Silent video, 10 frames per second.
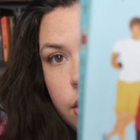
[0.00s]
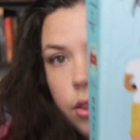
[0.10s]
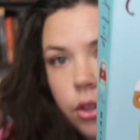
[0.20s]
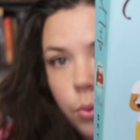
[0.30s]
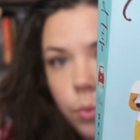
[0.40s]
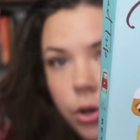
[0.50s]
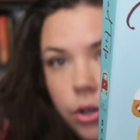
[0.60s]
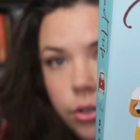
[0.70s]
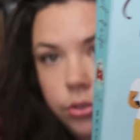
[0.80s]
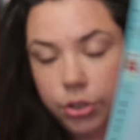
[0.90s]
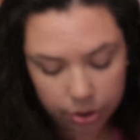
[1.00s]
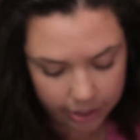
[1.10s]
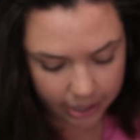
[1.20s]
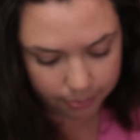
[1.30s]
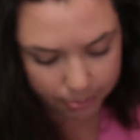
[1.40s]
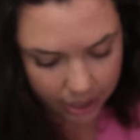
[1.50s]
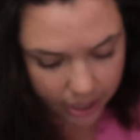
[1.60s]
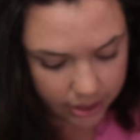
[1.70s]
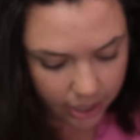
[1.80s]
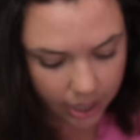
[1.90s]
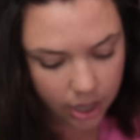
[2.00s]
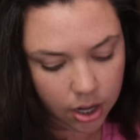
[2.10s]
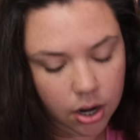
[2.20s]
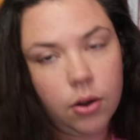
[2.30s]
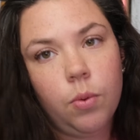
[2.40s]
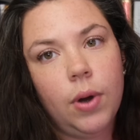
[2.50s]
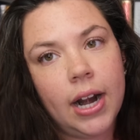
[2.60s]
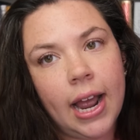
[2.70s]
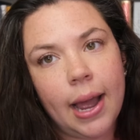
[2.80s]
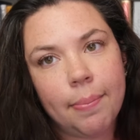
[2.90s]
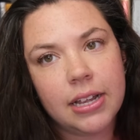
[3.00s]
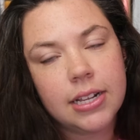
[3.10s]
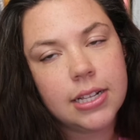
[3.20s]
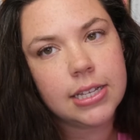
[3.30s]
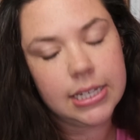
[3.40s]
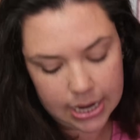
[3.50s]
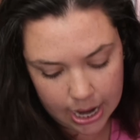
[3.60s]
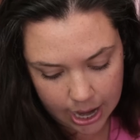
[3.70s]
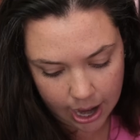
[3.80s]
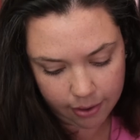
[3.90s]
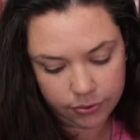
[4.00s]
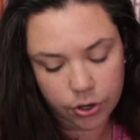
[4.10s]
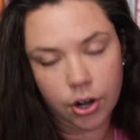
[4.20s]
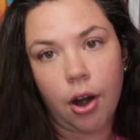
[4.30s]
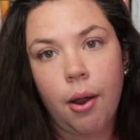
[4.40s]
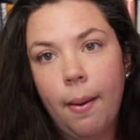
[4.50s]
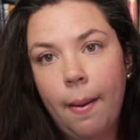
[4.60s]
The Road Trip, and then What Happens After